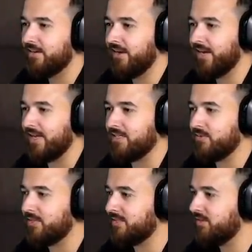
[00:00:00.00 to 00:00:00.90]
Okay,
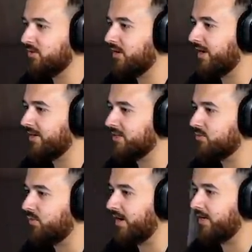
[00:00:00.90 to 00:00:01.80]
so we're still kind of
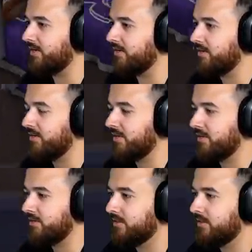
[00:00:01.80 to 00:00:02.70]
just waiting
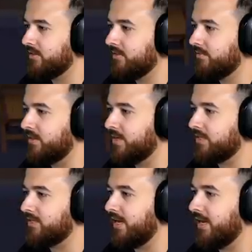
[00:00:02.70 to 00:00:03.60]
for the
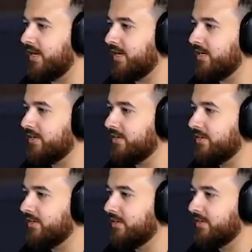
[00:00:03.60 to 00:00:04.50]
next day.
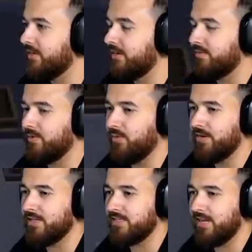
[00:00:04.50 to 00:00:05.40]
We
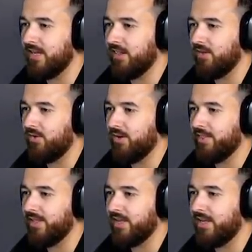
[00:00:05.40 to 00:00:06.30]
want to sell all
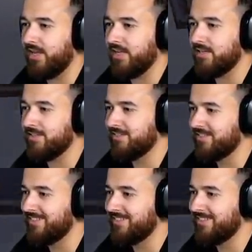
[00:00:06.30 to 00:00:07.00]
of these.